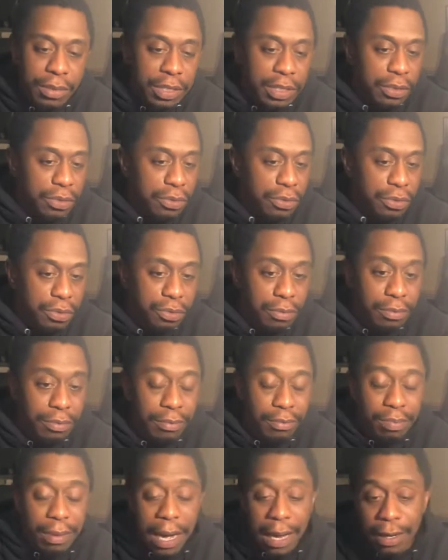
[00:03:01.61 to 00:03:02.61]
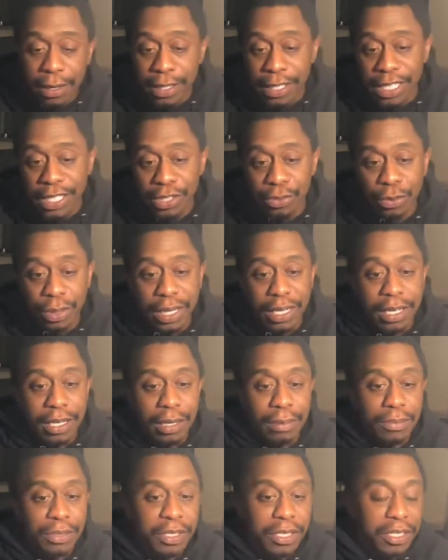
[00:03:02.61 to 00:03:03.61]
to politics, when it
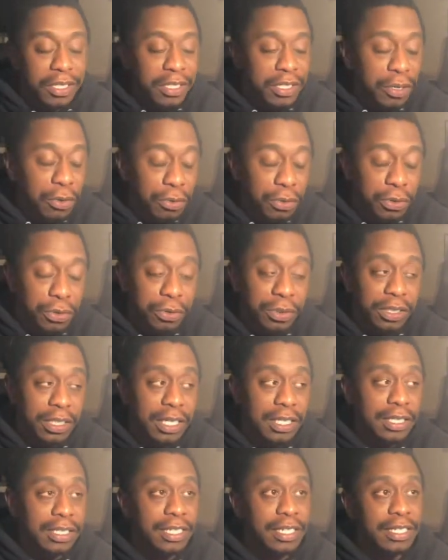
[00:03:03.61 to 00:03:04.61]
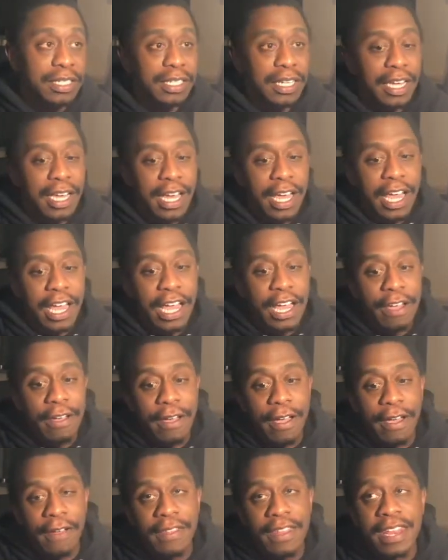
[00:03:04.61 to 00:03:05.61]
comes to social justice.
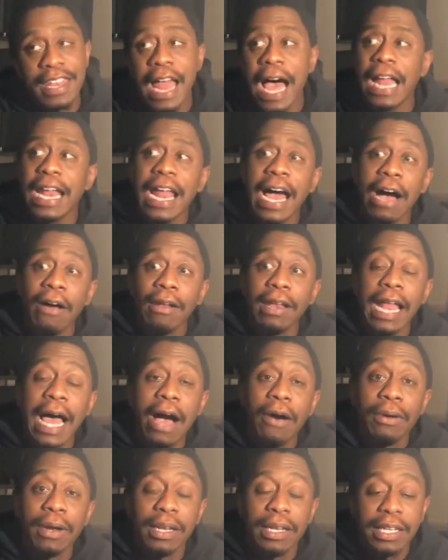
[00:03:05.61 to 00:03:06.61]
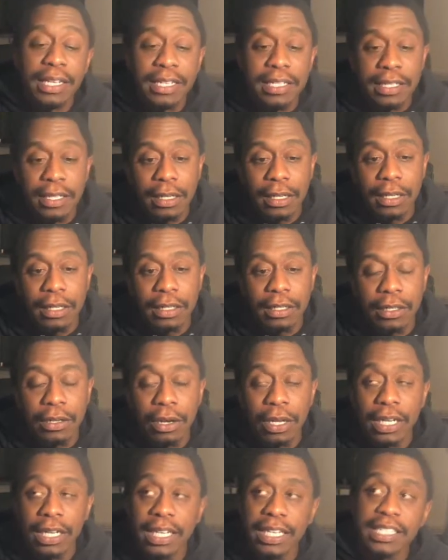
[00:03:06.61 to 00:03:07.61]
Not out loud, at least
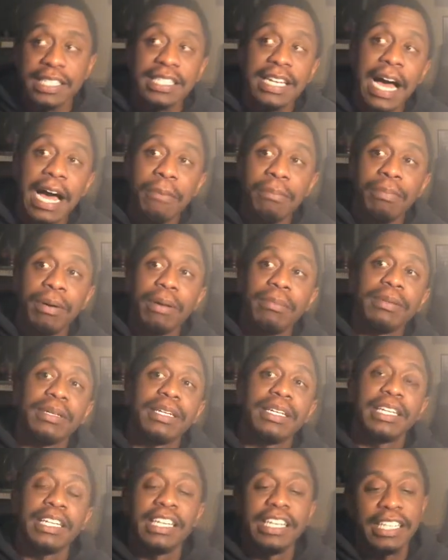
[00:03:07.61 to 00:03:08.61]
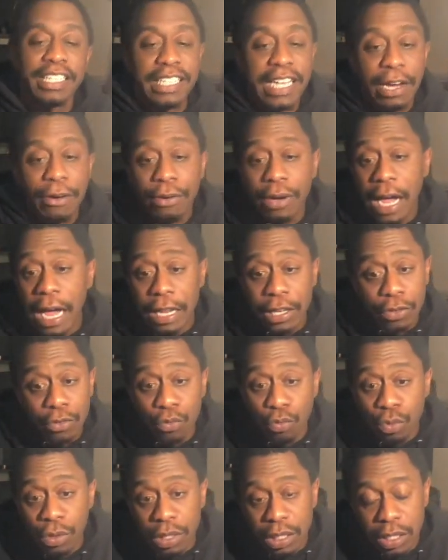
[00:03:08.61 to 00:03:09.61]
not publicly, because I
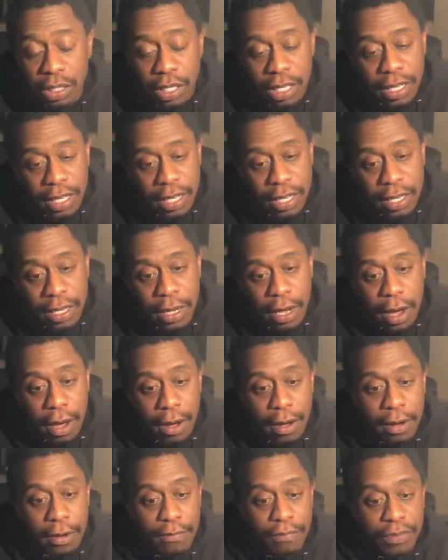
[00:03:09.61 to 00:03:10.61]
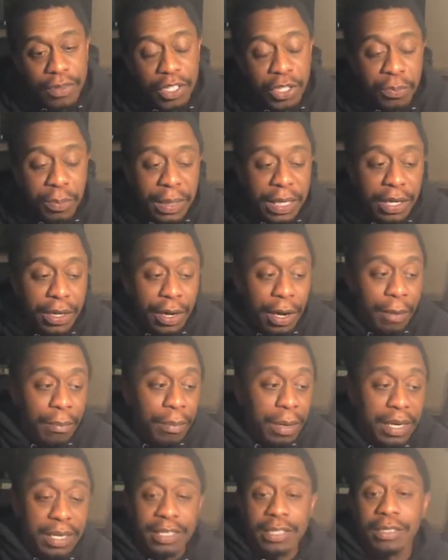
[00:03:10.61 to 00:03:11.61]
would speak
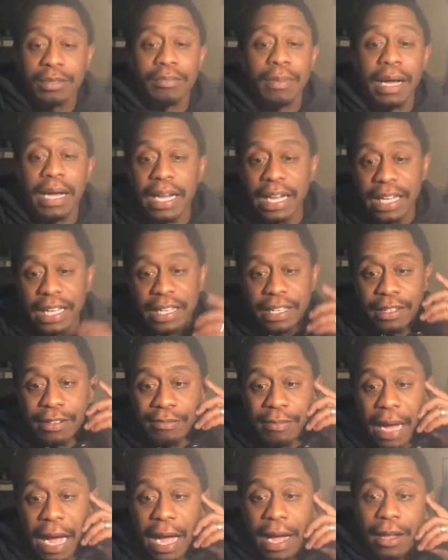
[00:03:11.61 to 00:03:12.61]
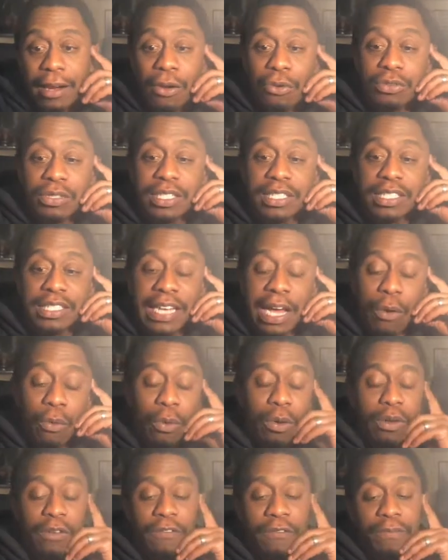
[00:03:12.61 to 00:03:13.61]
amongst my closest
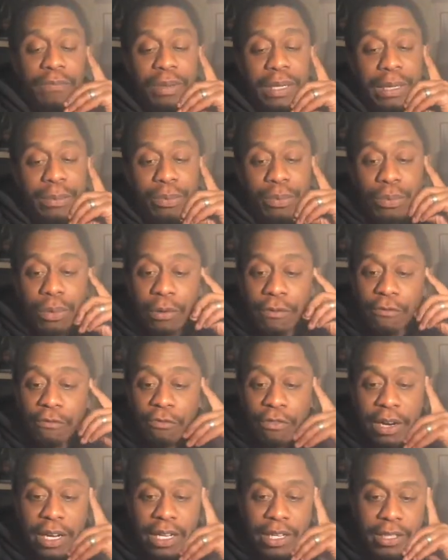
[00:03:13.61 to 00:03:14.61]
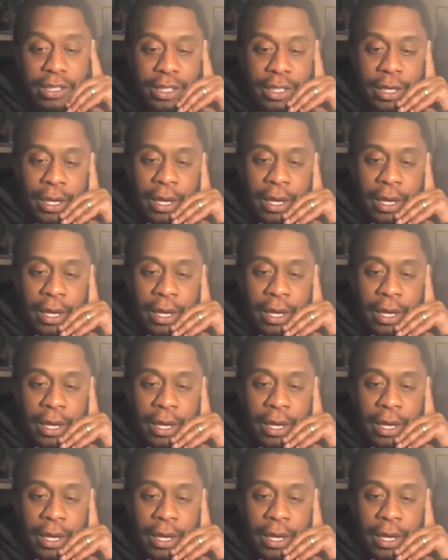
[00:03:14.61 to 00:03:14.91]
network of people and friends,